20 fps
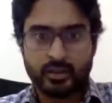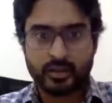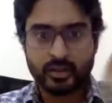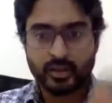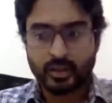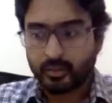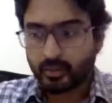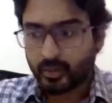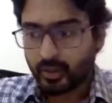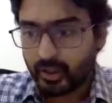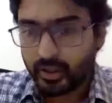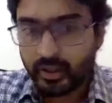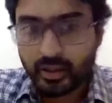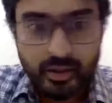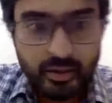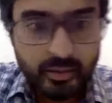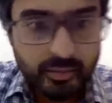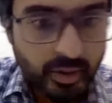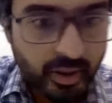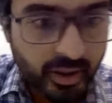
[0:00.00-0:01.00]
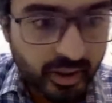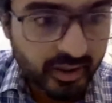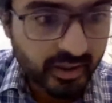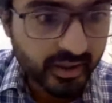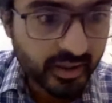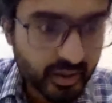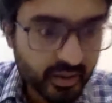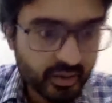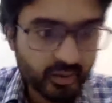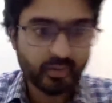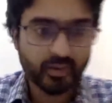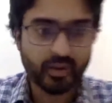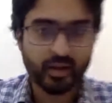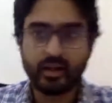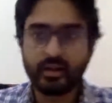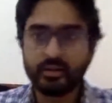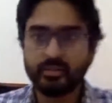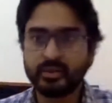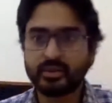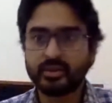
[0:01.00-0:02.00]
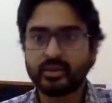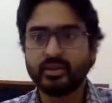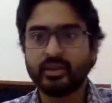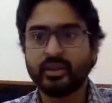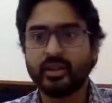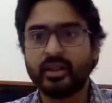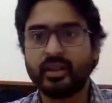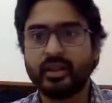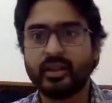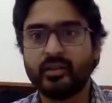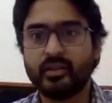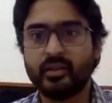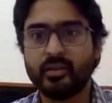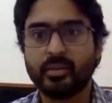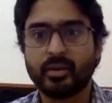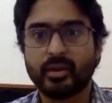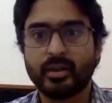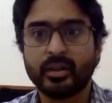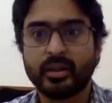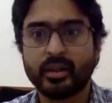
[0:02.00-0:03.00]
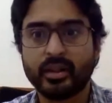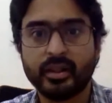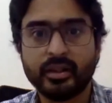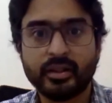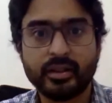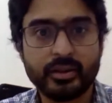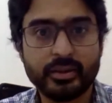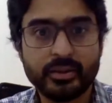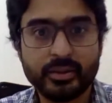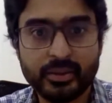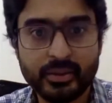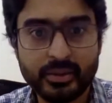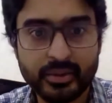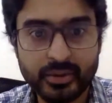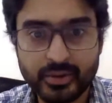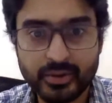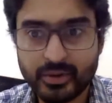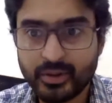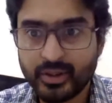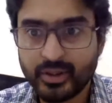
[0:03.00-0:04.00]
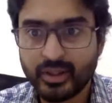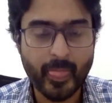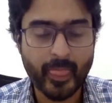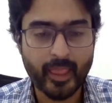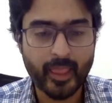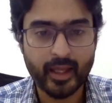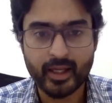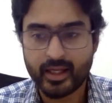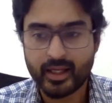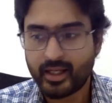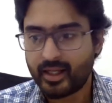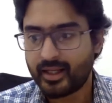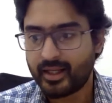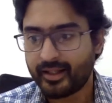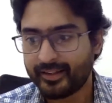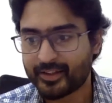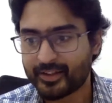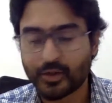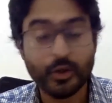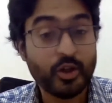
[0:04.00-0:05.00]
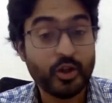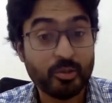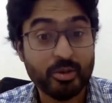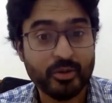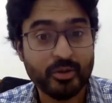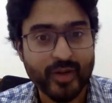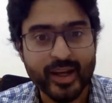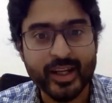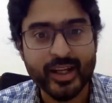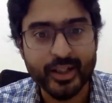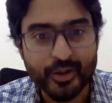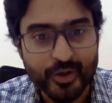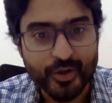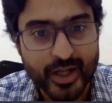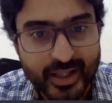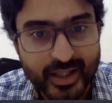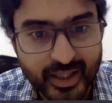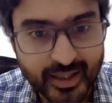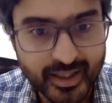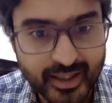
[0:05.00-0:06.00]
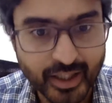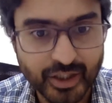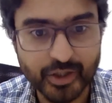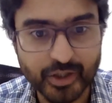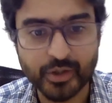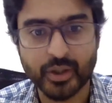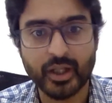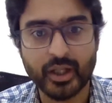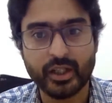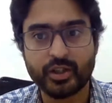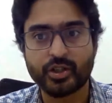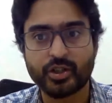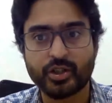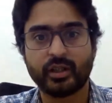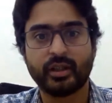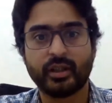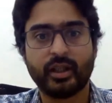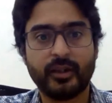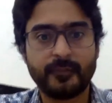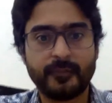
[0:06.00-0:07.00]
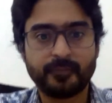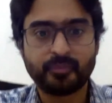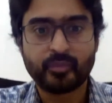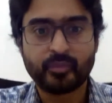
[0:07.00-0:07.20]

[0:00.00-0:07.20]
Assalamu alaikum wa rahmatullahi wa barakatuhu. It's going to be a very interesting session today, inshallah,